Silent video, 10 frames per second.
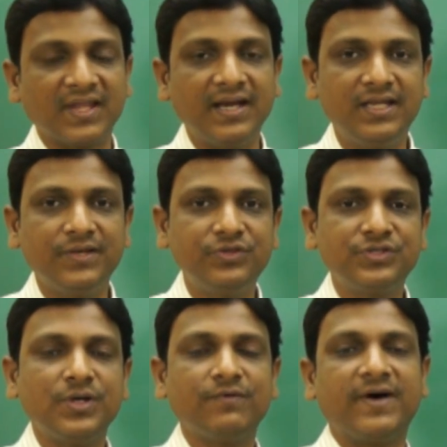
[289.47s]
and
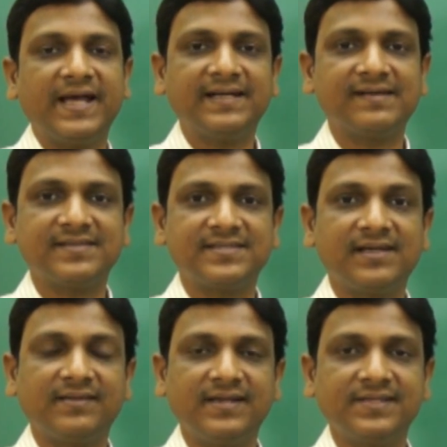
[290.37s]
gives you a final
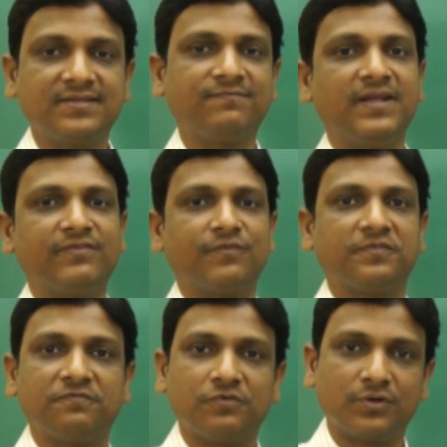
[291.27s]
result, that is the flavor of
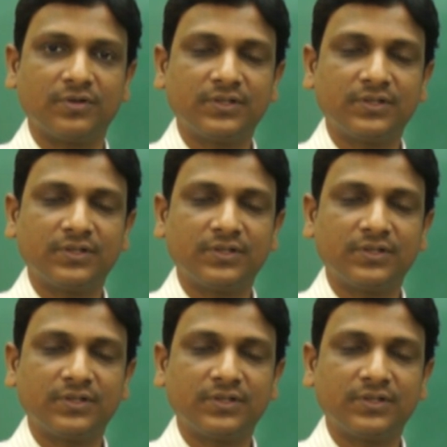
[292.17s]
the food.